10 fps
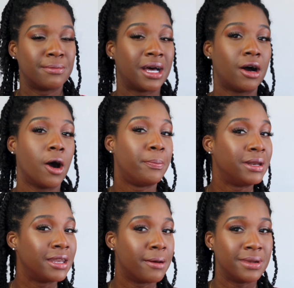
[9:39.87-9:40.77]
I'm not
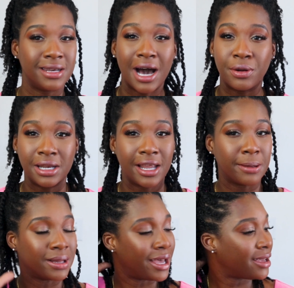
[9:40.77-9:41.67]
upping them and downing
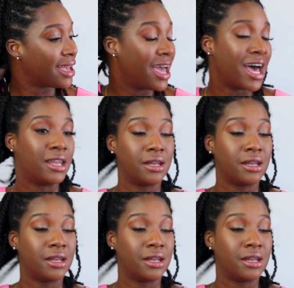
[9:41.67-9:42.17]
them and